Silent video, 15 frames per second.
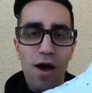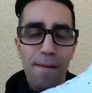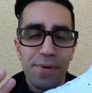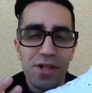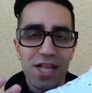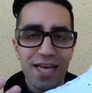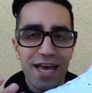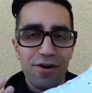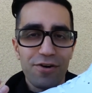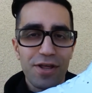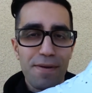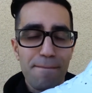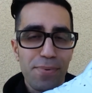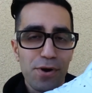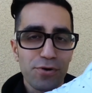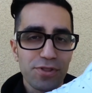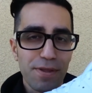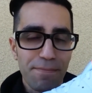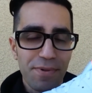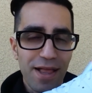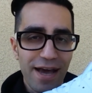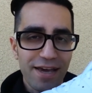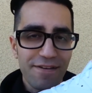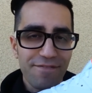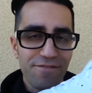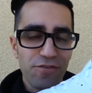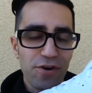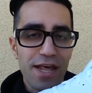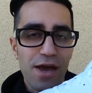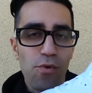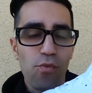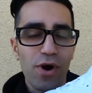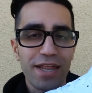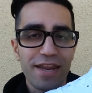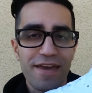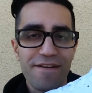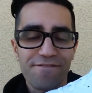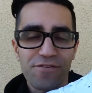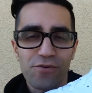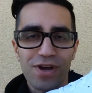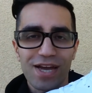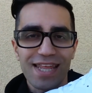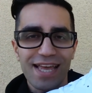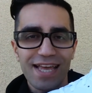play out in both the black infrared and white infrared